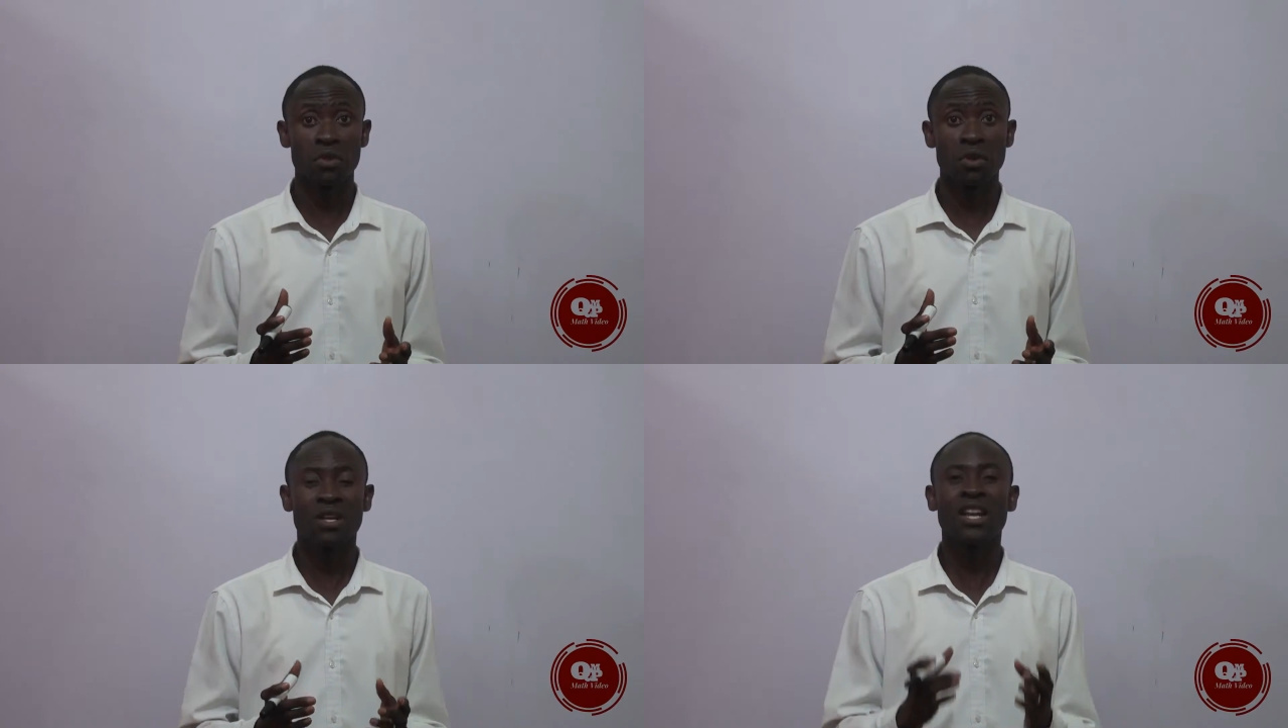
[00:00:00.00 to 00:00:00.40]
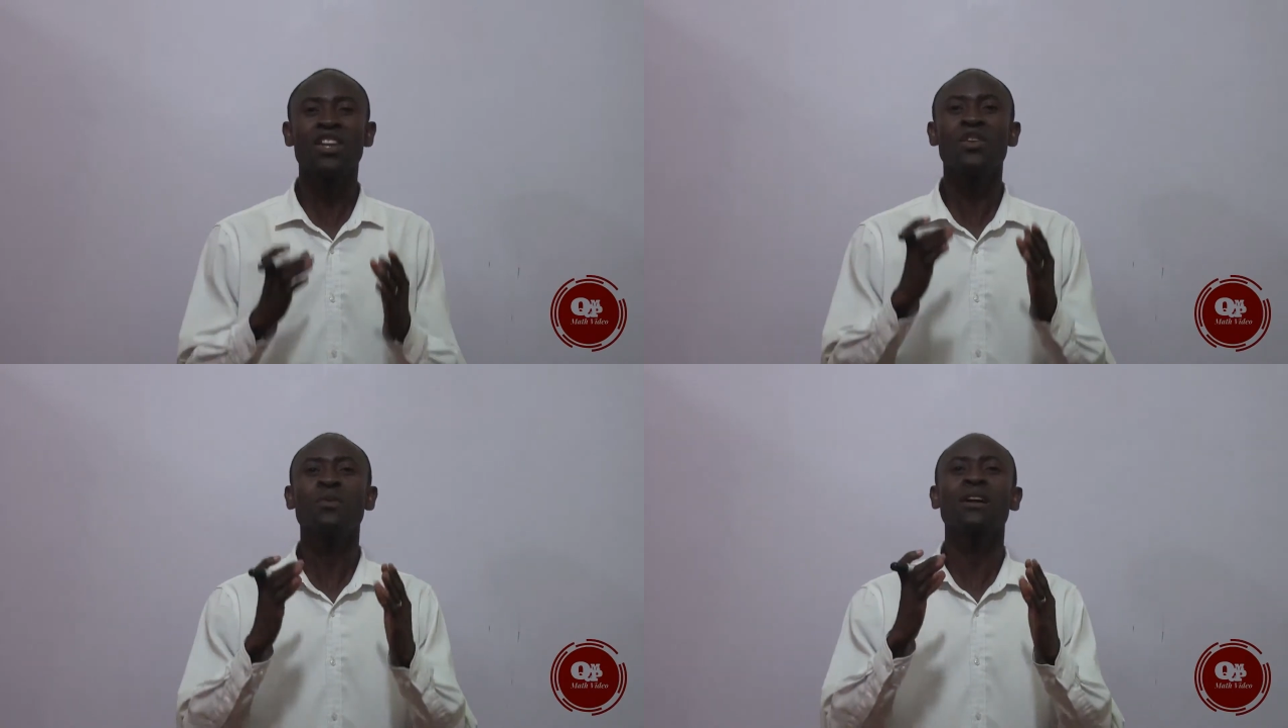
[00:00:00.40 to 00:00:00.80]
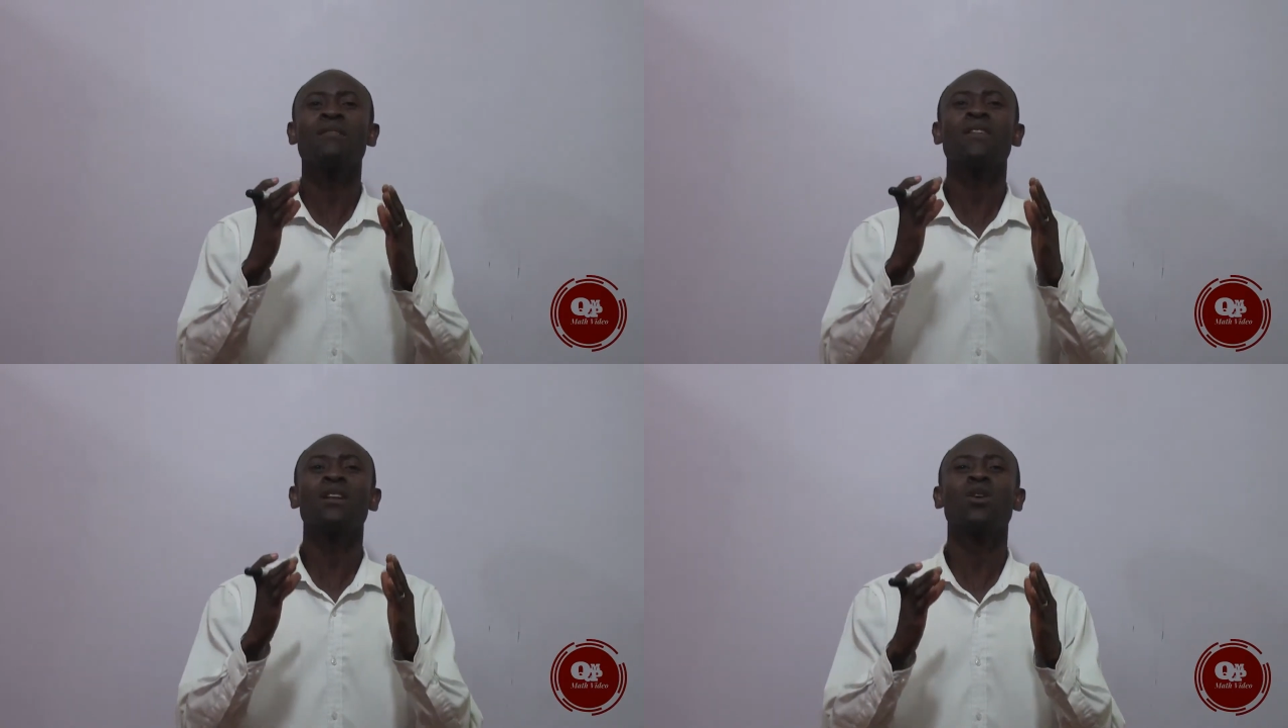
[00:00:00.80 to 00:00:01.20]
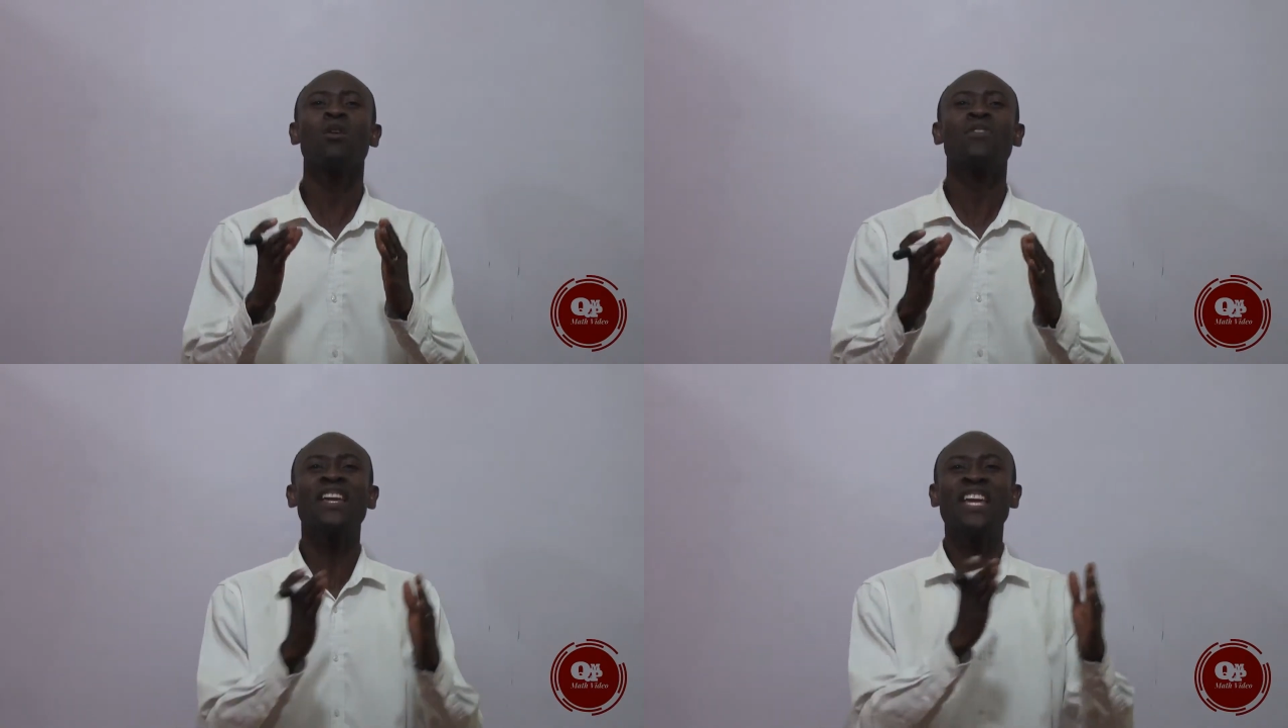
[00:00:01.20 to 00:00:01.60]
on the numerical value
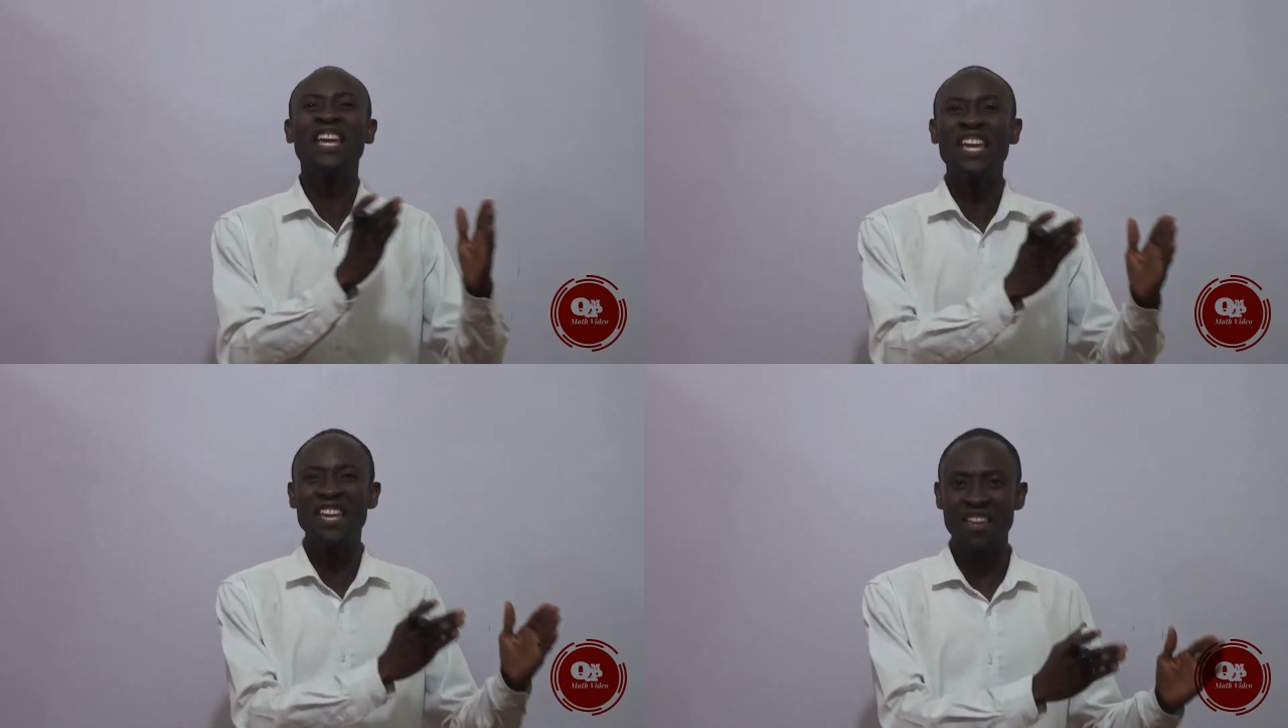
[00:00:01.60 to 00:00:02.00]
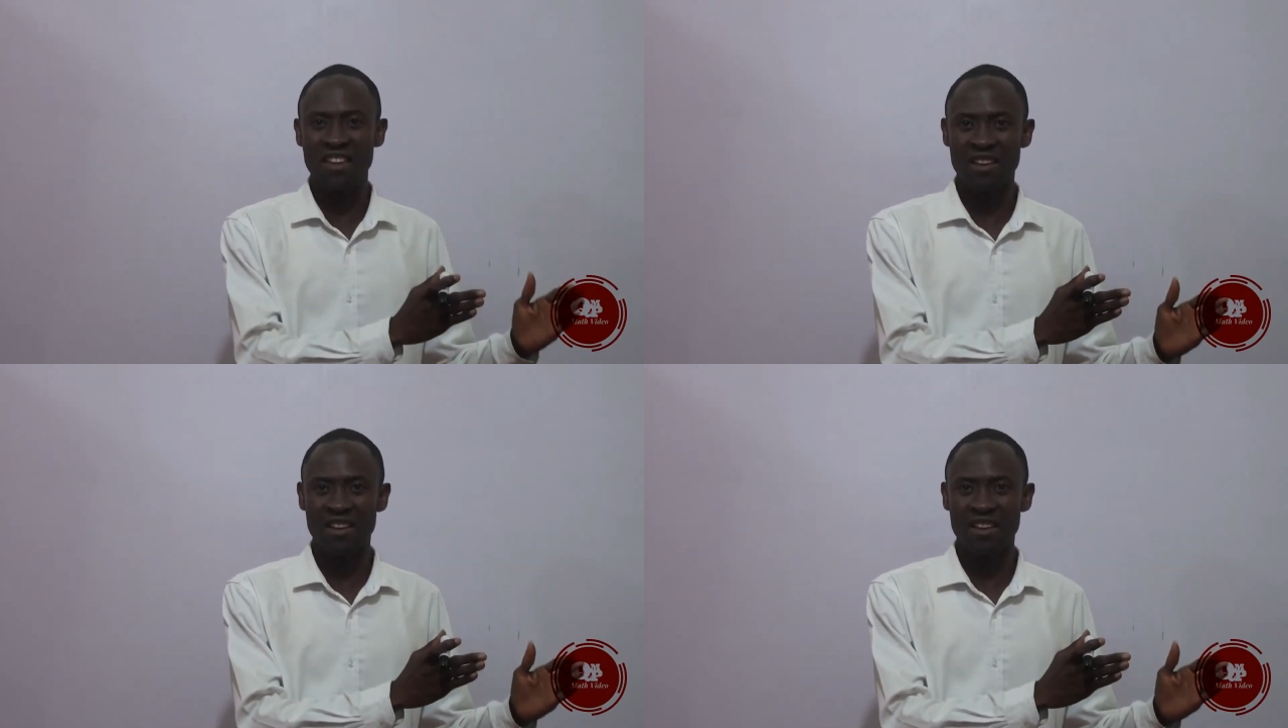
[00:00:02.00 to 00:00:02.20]
of E,